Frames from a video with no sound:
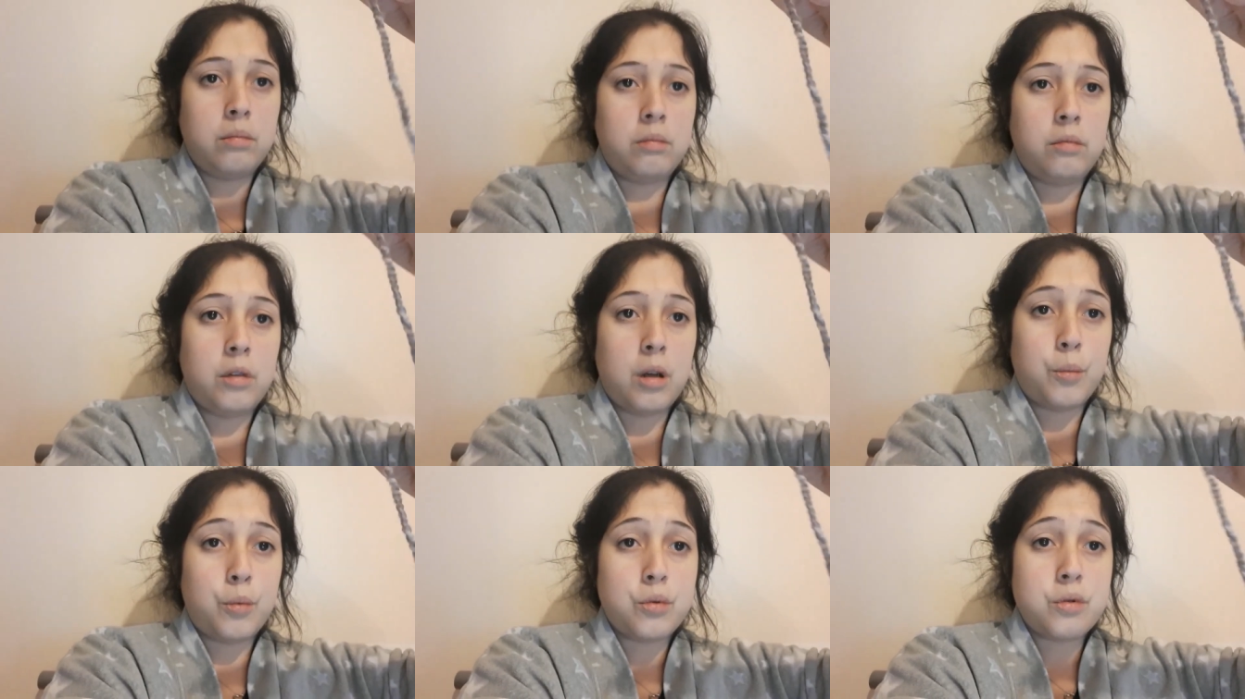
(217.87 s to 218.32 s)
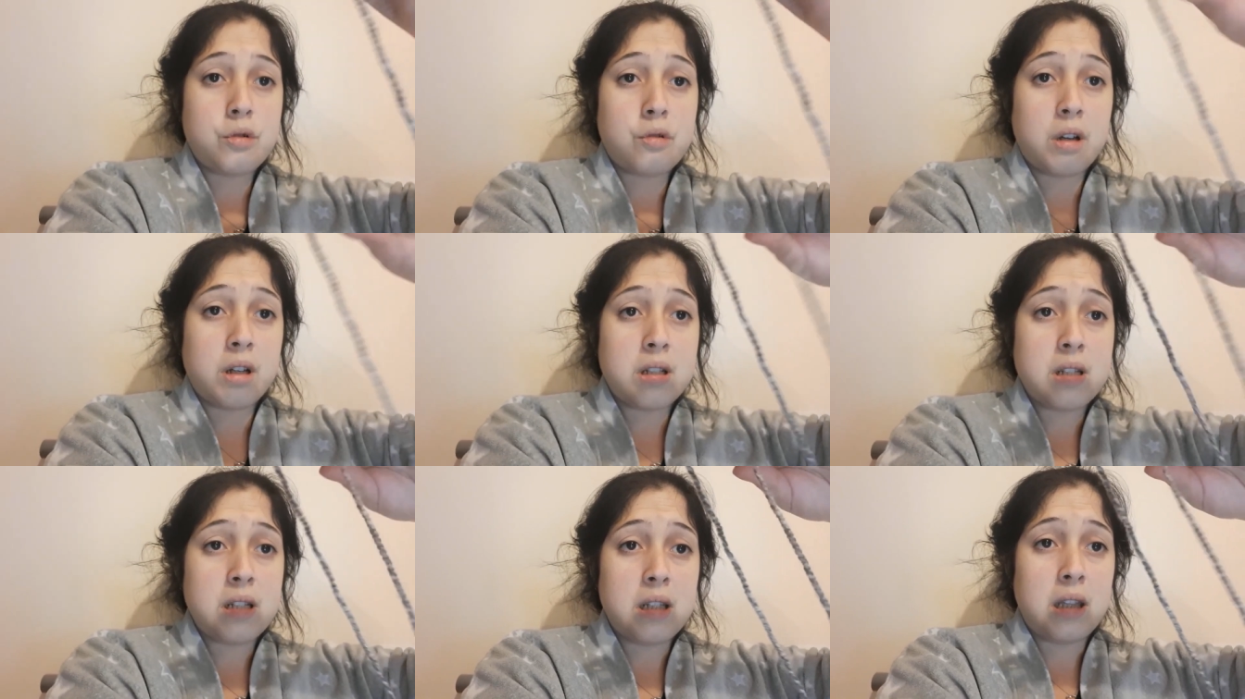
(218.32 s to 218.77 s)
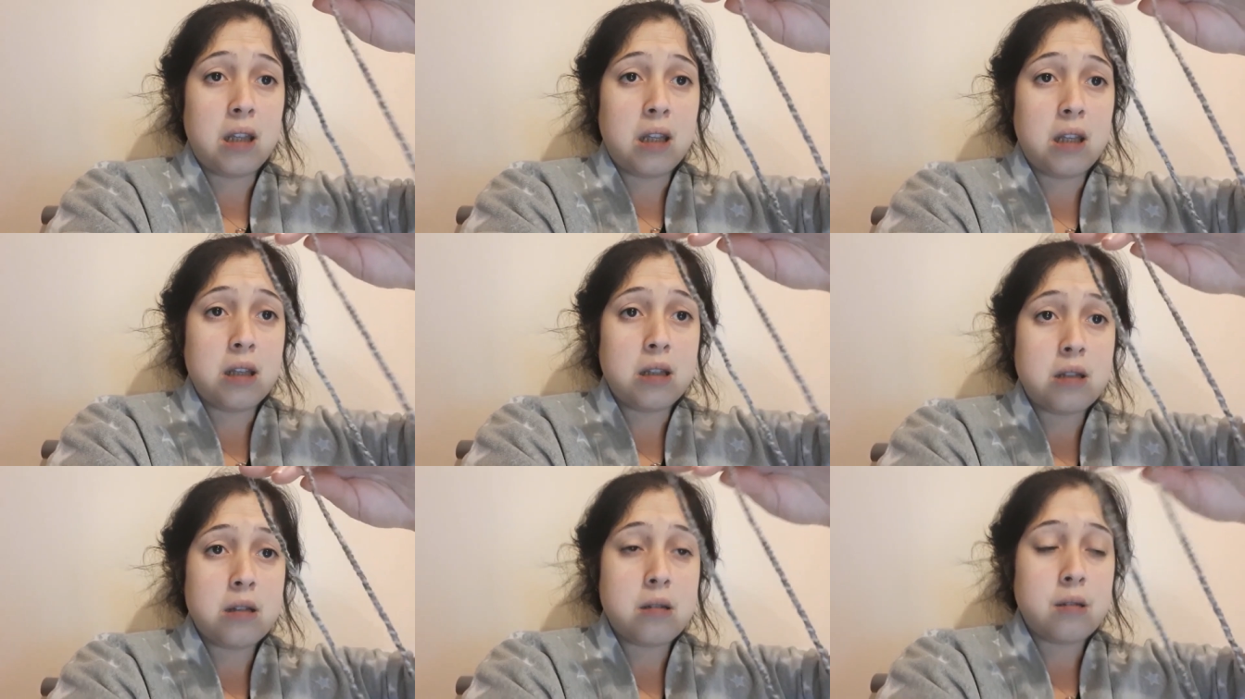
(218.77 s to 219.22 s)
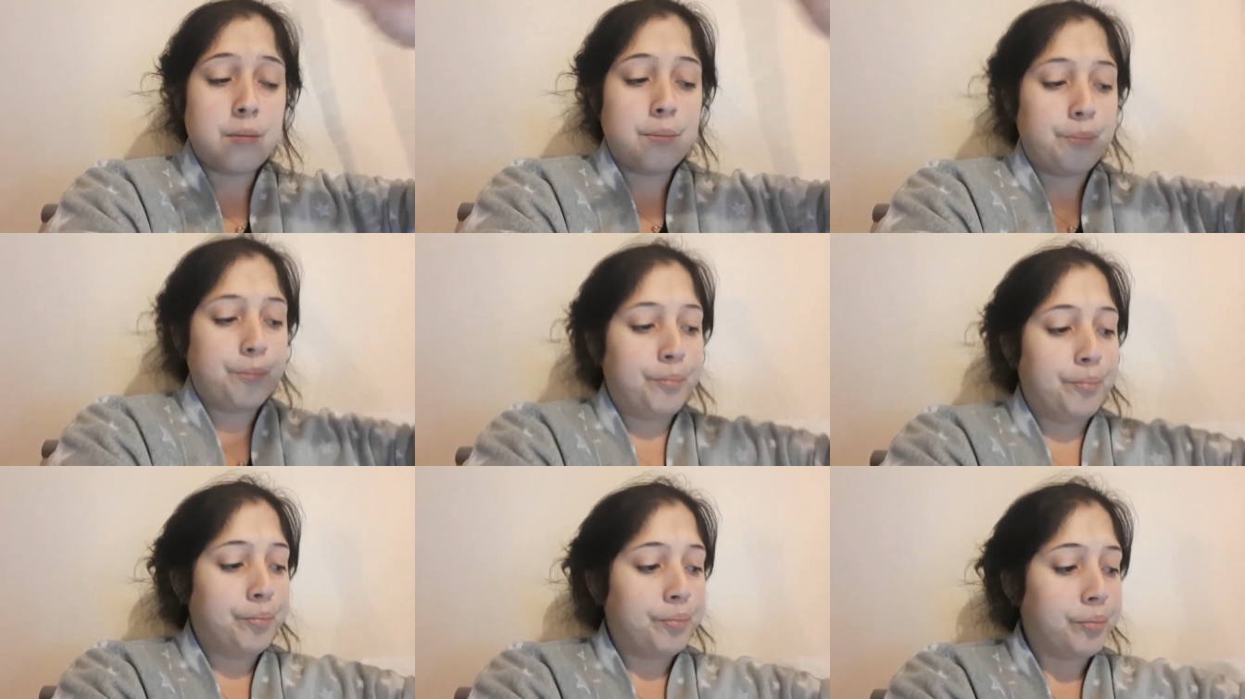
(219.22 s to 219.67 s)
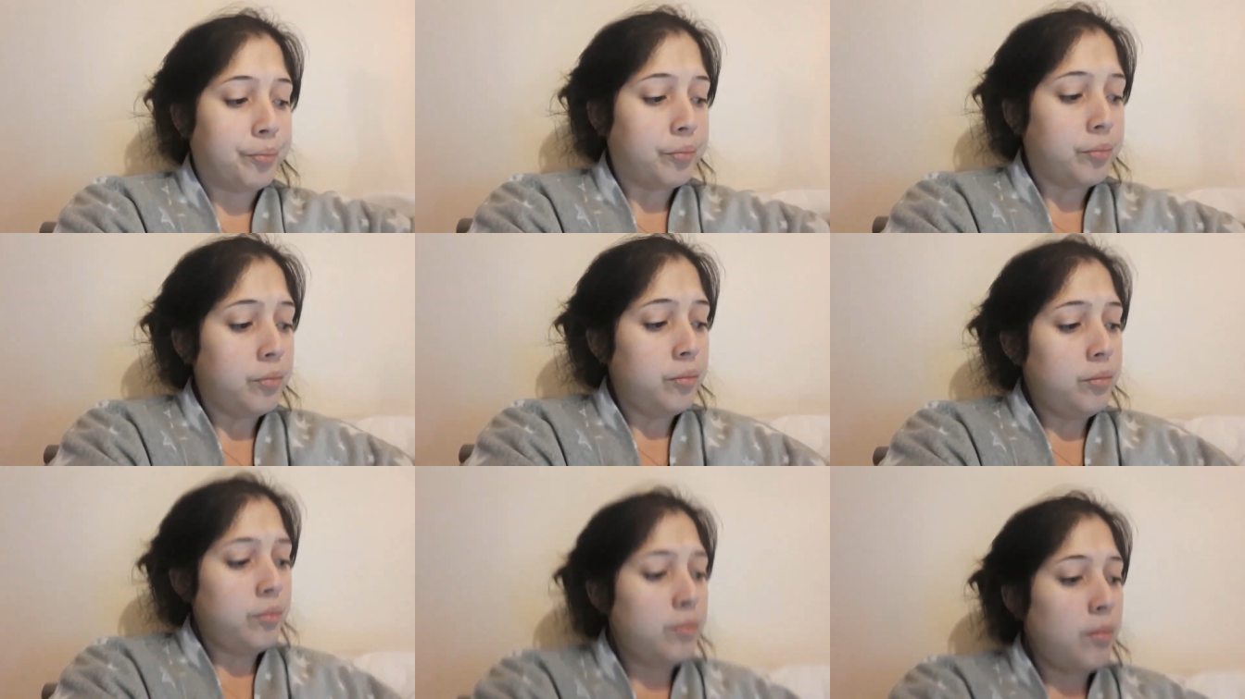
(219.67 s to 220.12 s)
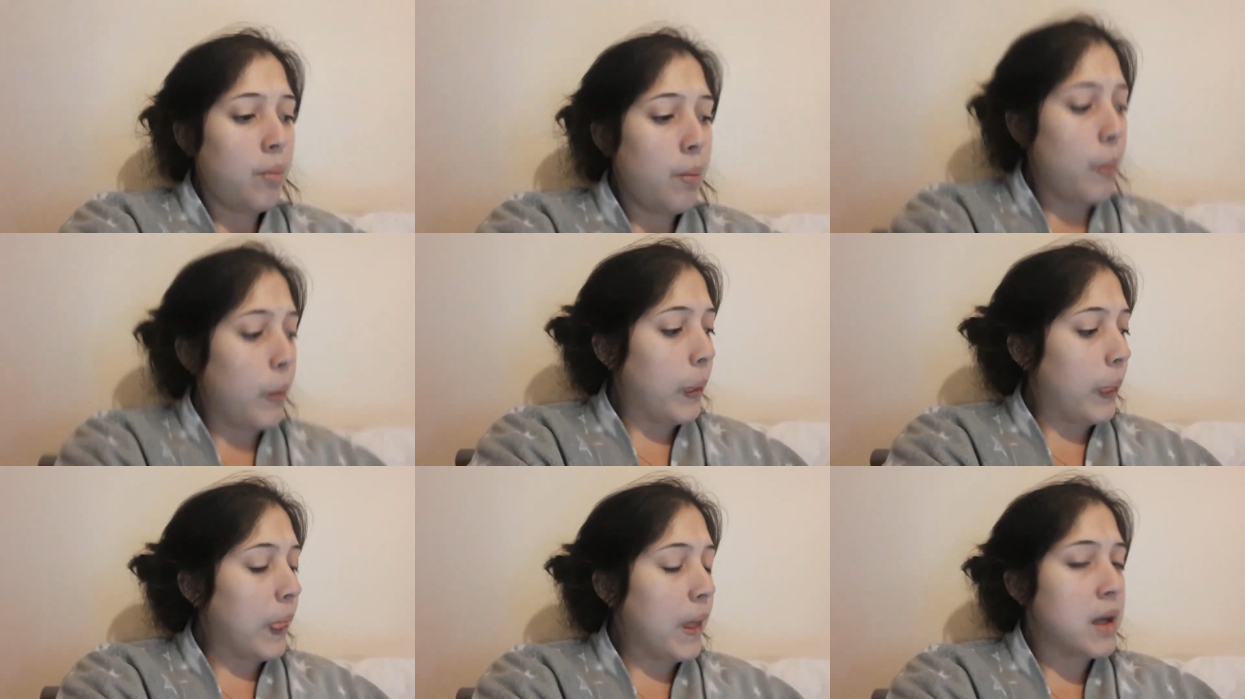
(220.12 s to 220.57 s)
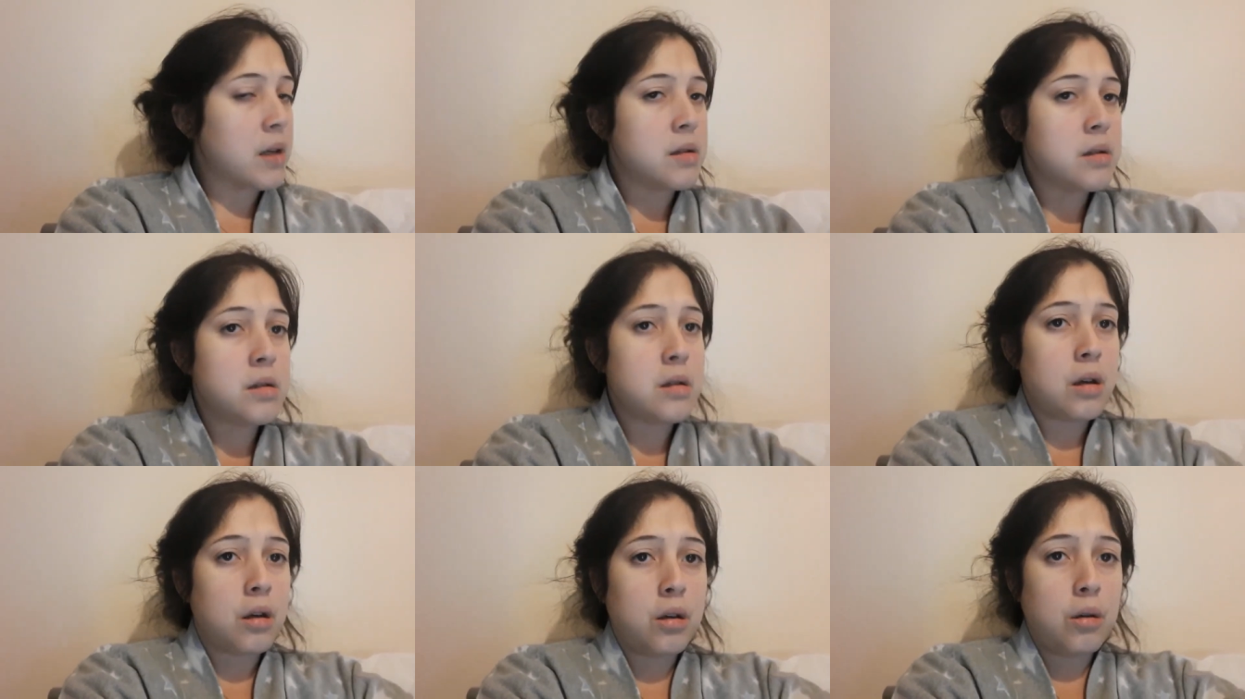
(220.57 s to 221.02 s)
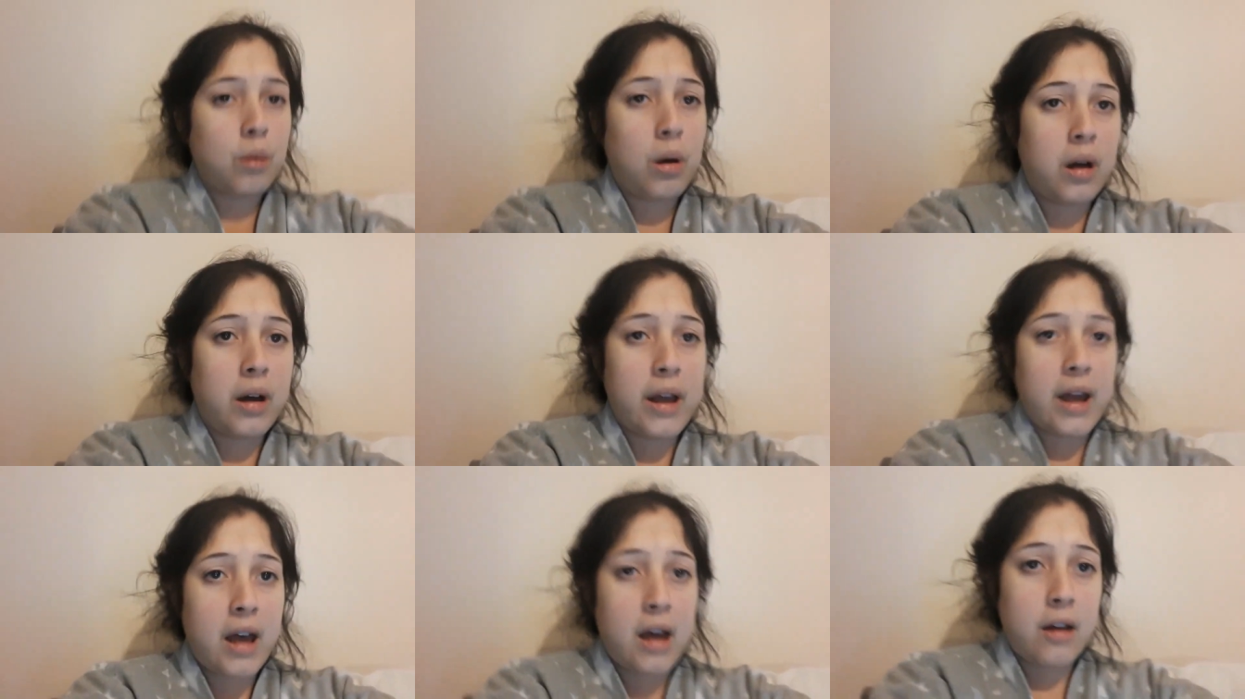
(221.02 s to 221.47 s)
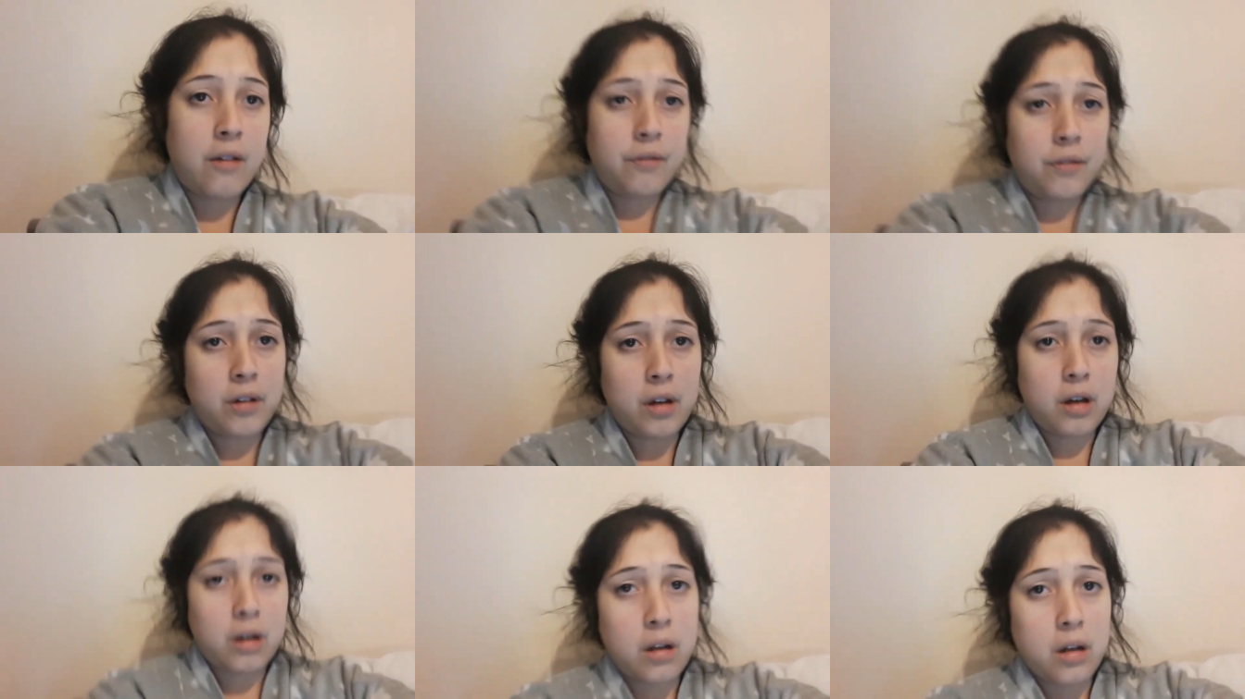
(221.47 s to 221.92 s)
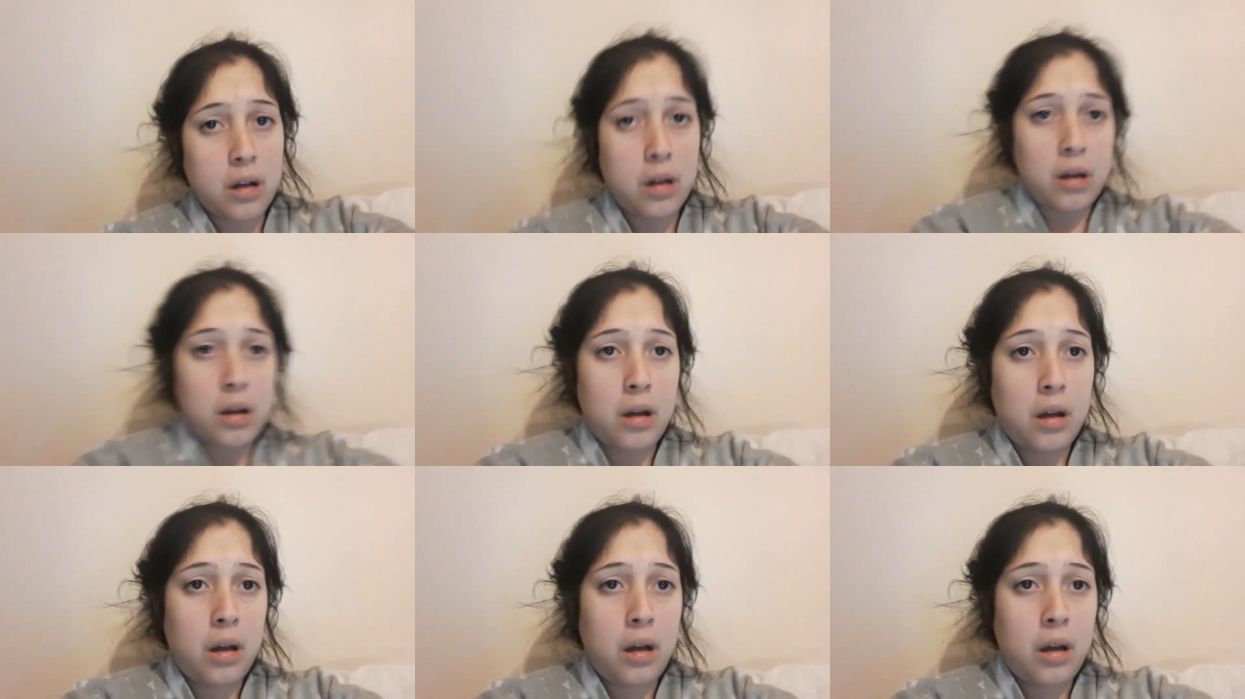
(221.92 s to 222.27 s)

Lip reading: double stranded this. So I have done